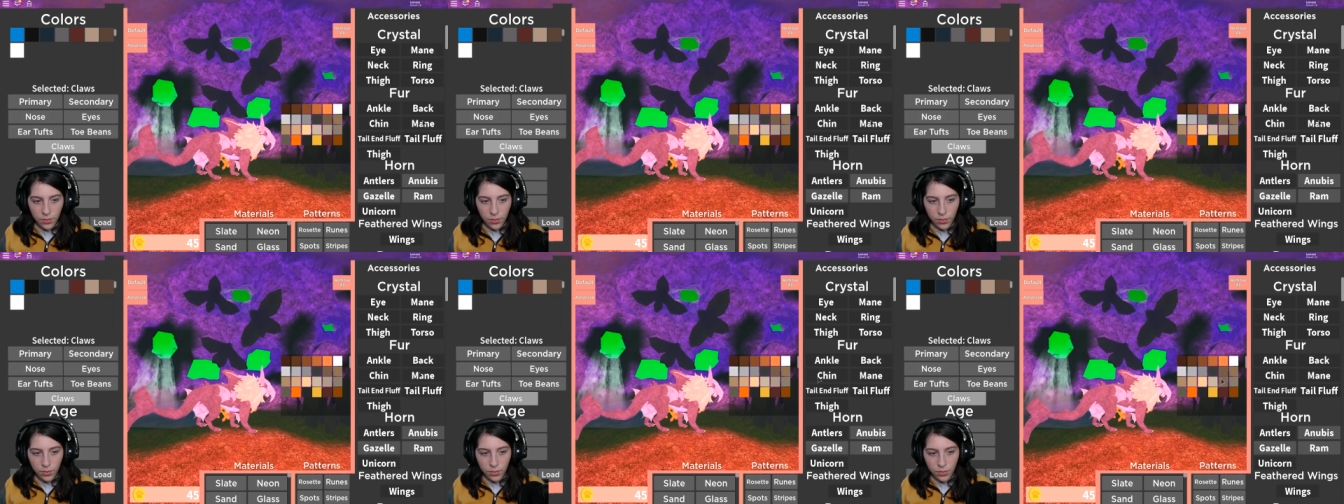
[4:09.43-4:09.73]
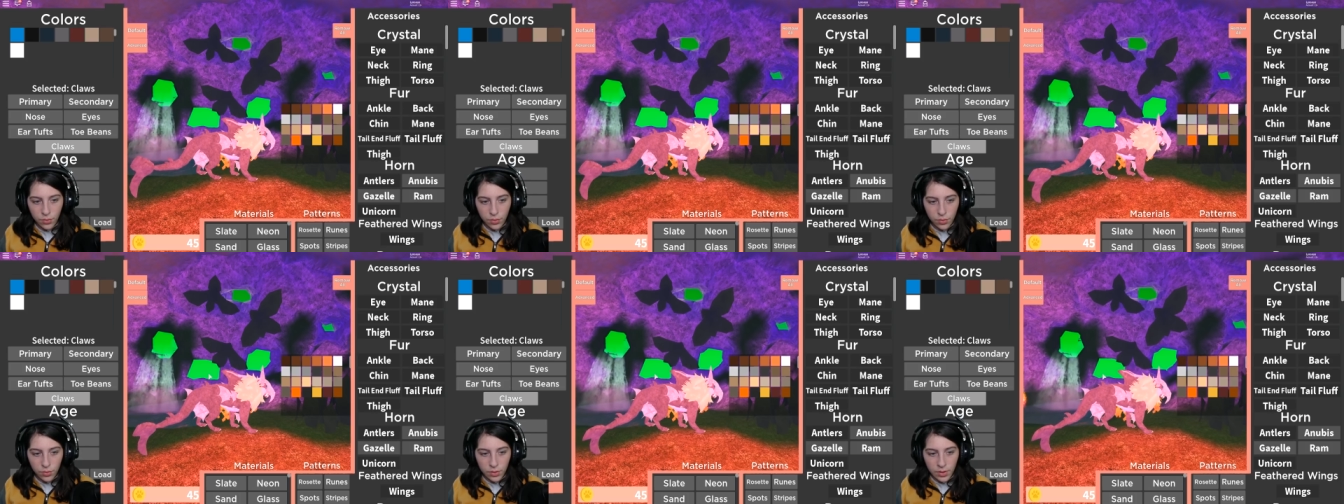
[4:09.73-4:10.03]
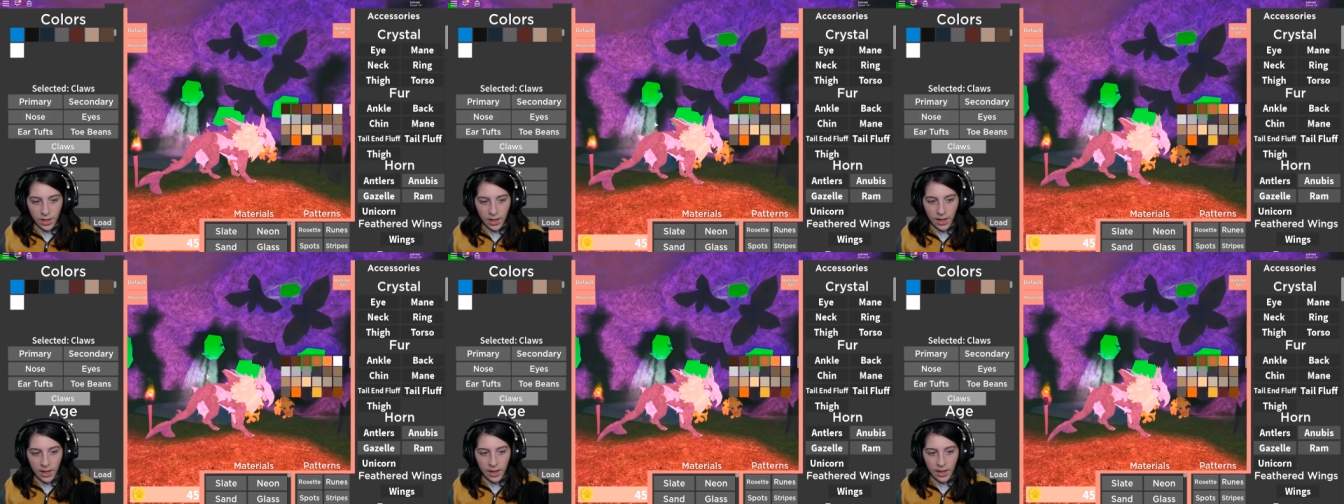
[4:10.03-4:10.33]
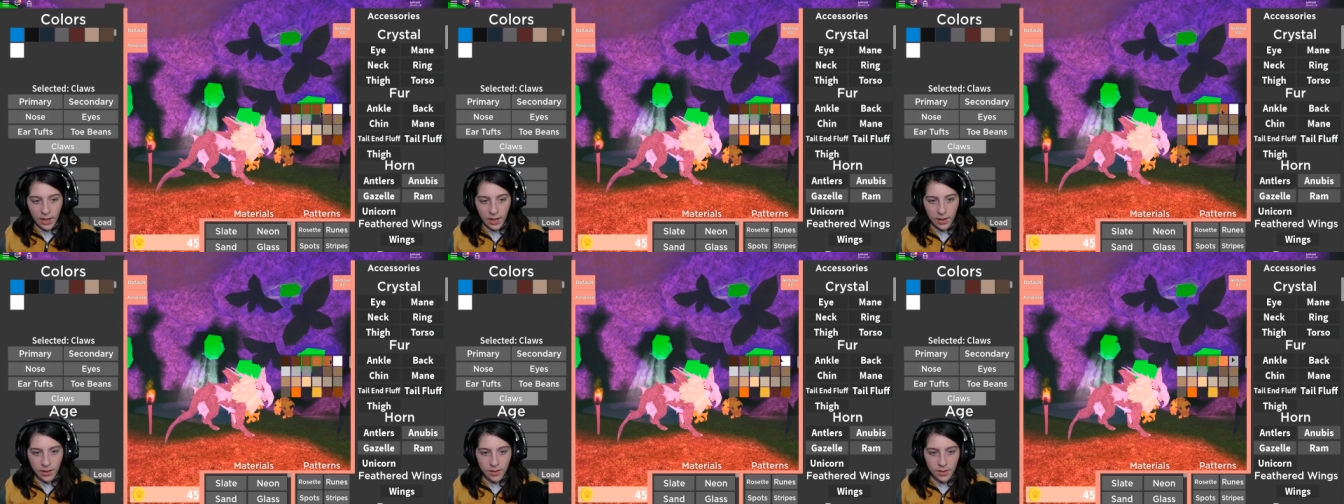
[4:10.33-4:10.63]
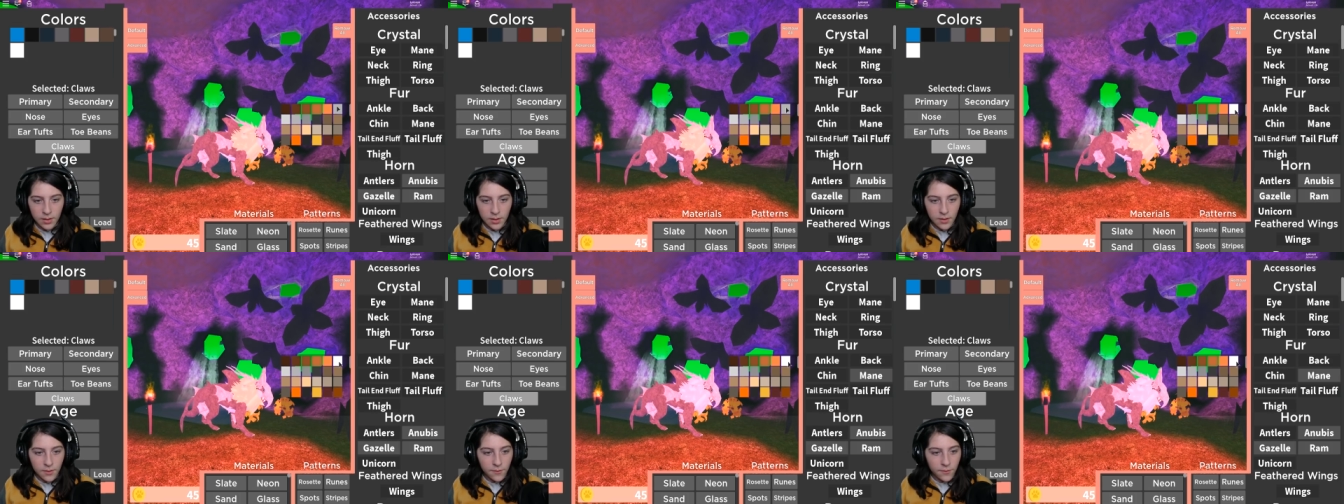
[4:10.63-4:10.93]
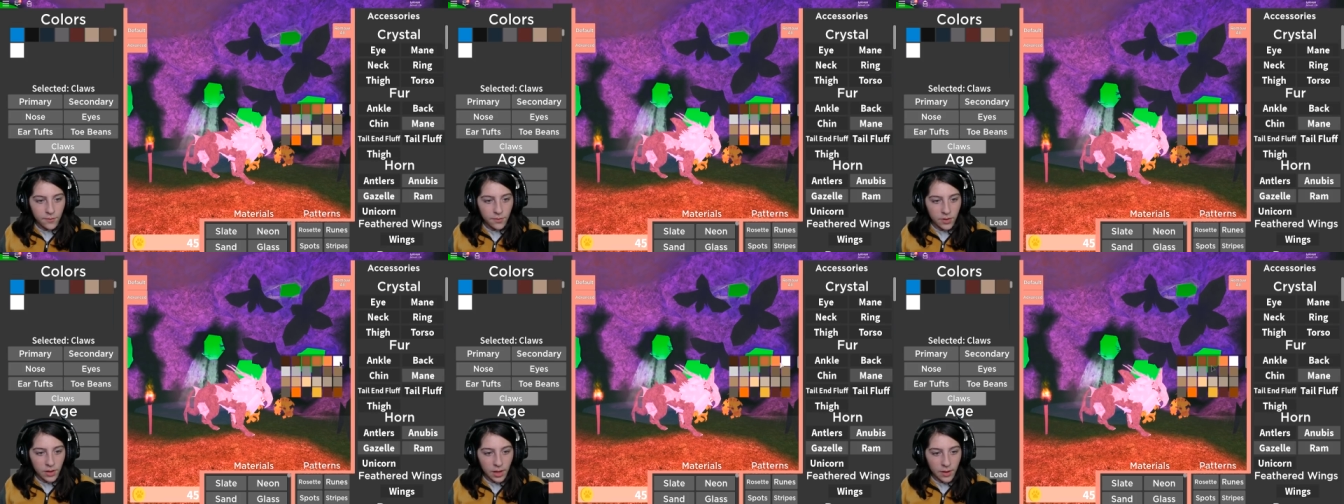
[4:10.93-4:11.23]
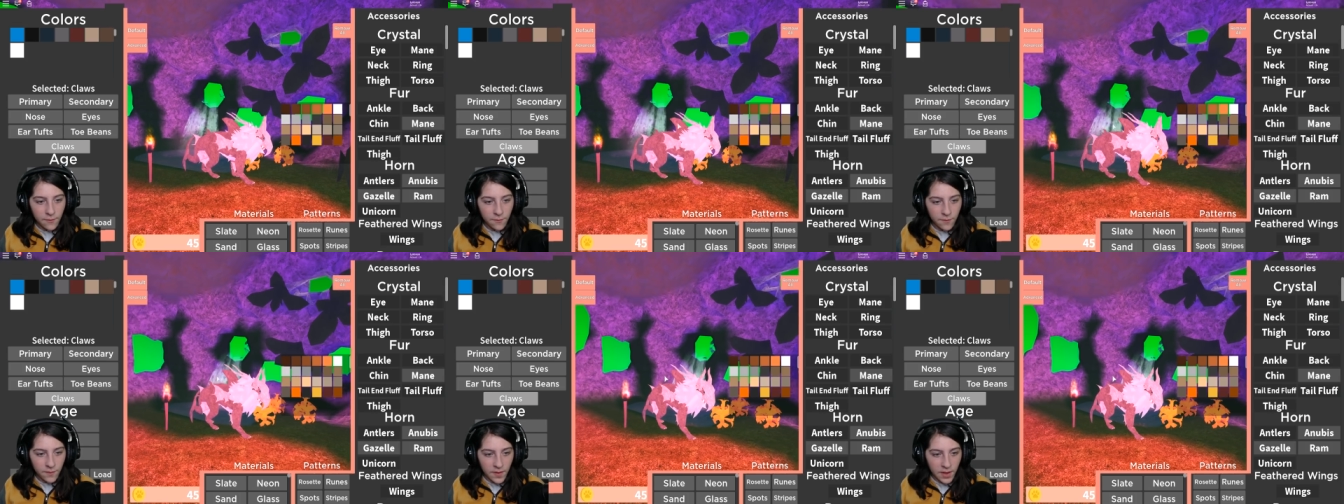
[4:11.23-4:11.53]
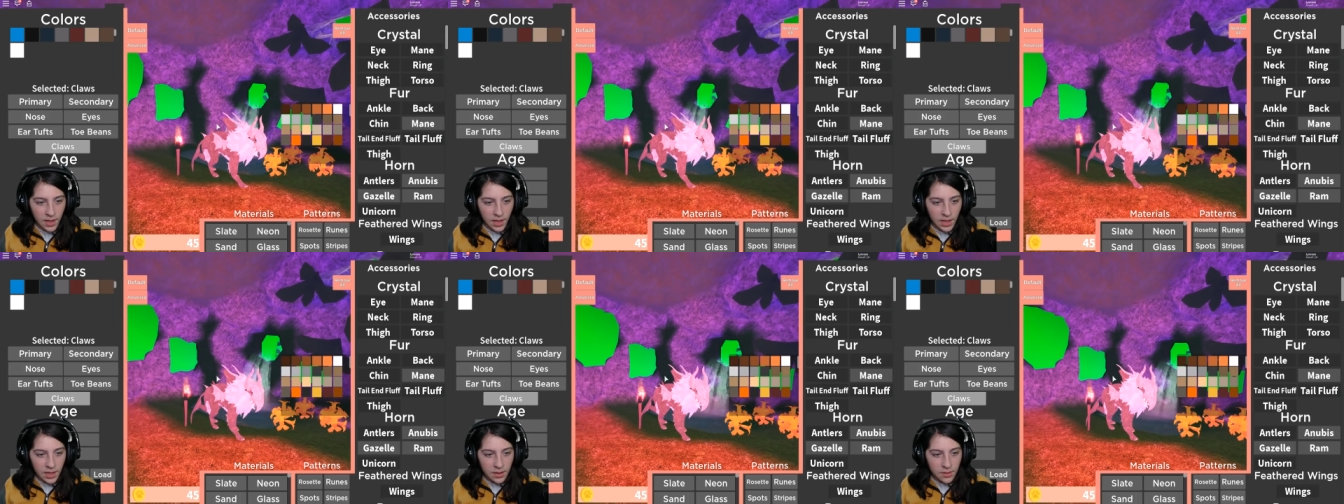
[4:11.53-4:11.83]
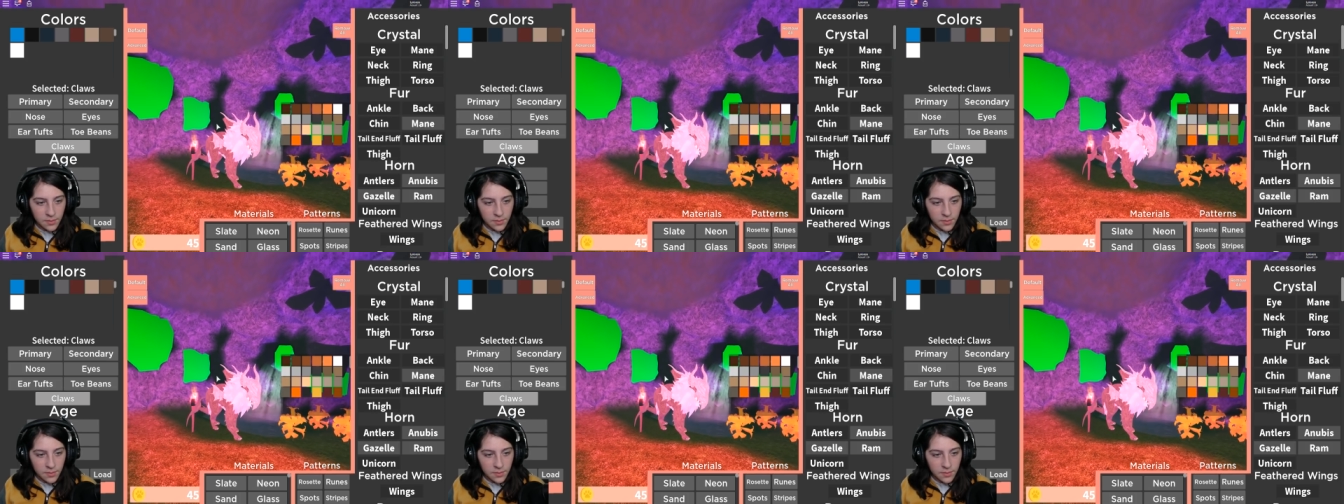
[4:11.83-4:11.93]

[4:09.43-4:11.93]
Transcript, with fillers: Ooh, dang. Fluffy.